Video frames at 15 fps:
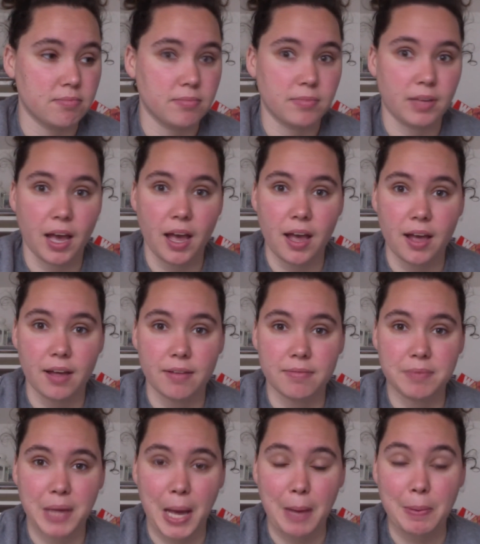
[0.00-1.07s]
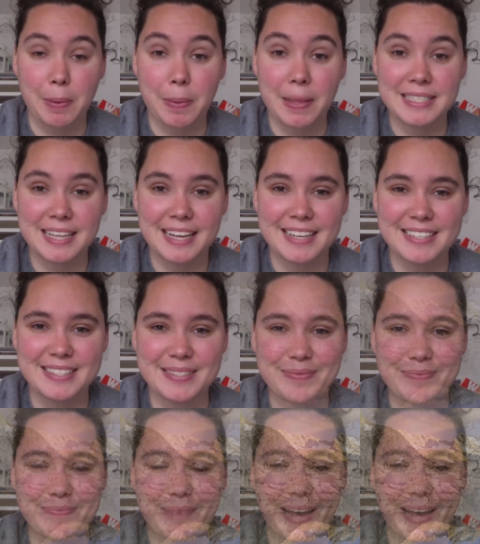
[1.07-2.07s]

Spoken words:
yeah, happy blessings. Bye,